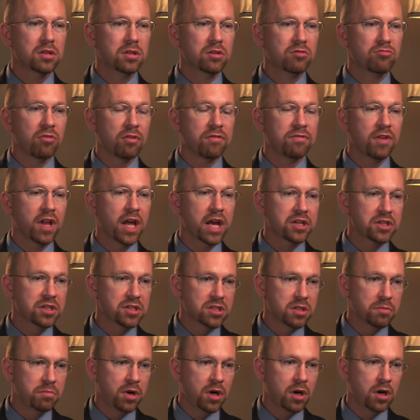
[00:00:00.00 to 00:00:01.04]

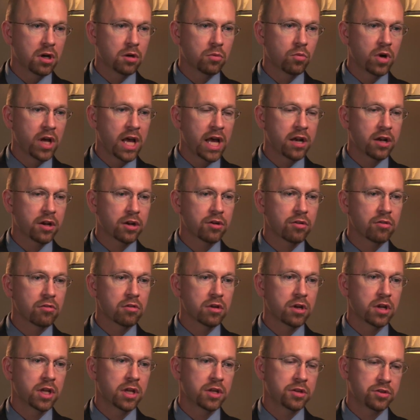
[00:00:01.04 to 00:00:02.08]
reflections upon what had
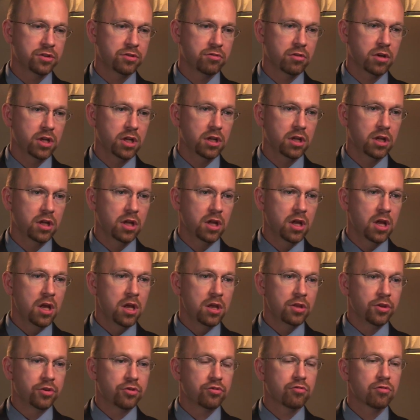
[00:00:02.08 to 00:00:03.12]
occurred in history,
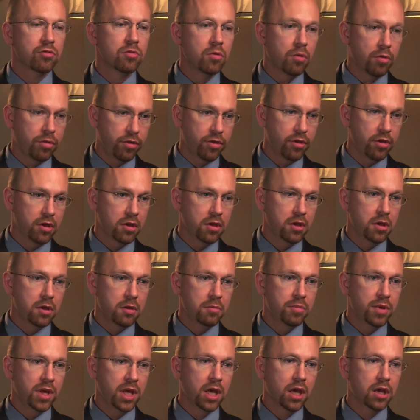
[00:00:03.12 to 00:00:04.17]
the truth
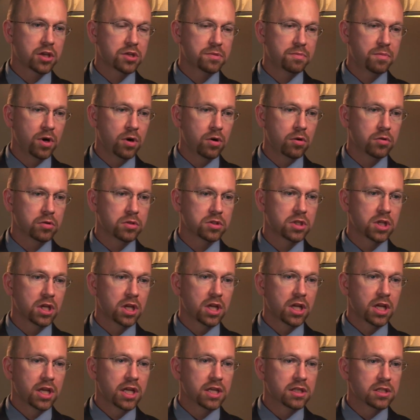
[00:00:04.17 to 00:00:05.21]
being exposed,
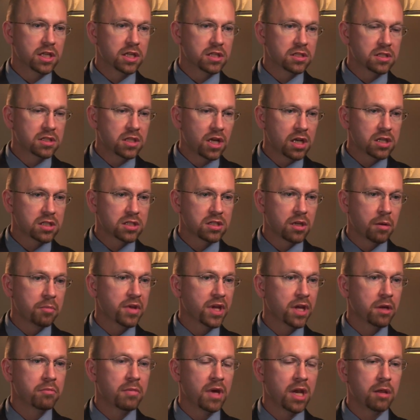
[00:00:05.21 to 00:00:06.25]
is not
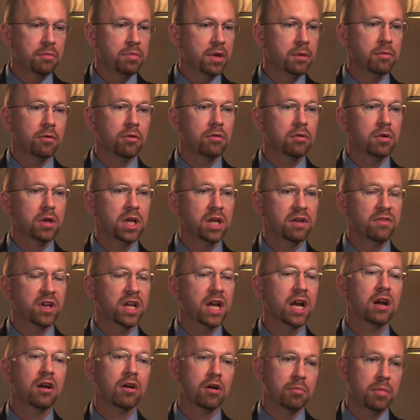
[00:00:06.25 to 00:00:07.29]
something many people even
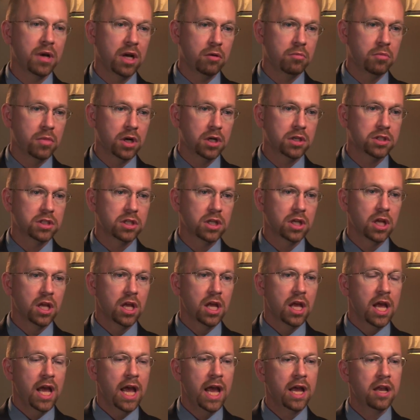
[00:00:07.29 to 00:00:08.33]
care about much.
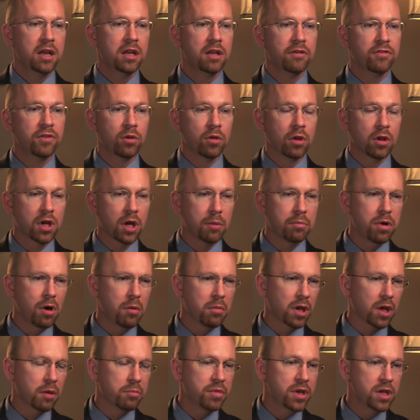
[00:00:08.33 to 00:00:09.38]
And if you look at
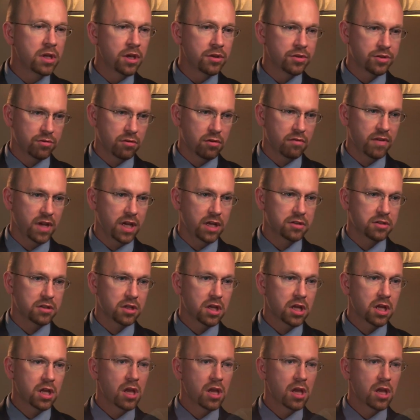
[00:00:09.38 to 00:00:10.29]
public opinion surveys,